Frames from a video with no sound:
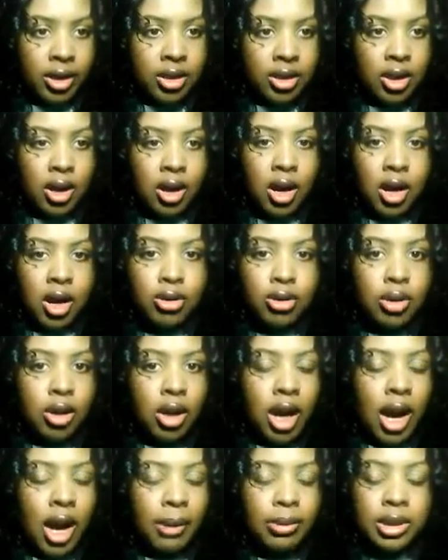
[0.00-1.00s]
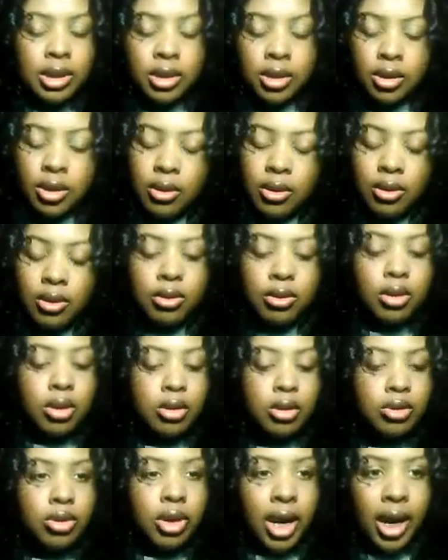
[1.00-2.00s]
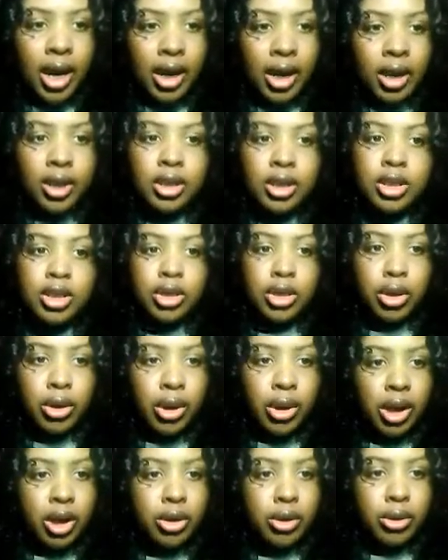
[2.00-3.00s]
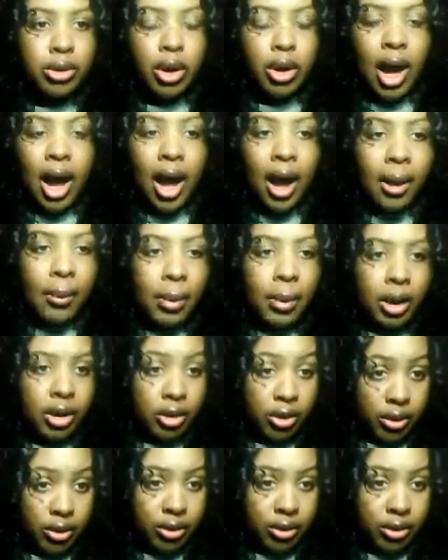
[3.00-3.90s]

So I was still trying to show her I'm a